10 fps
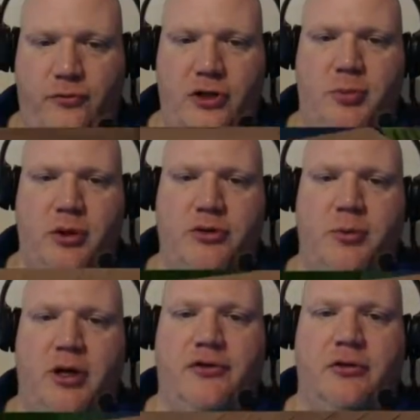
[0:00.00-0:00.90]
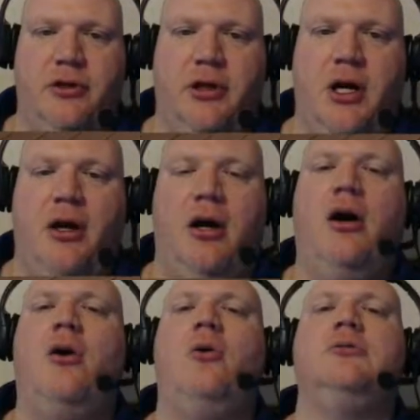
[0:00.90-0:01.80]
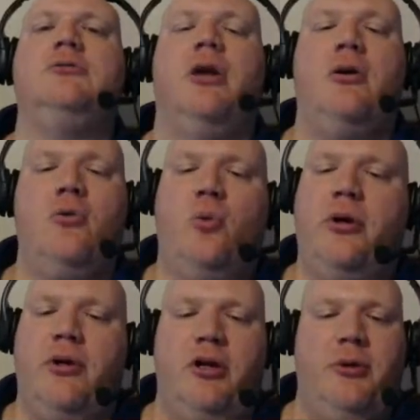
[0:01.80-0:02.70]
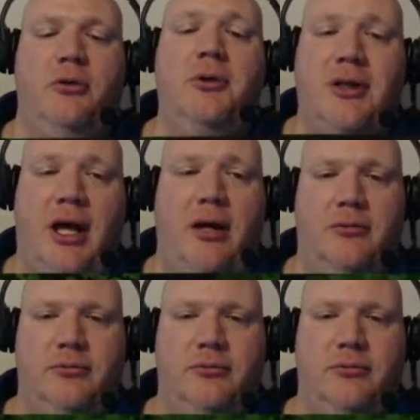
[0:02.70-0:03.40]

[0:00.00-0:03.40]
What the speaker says: fence posts, but I've certainly got, oh, no, we don't need to be doing that.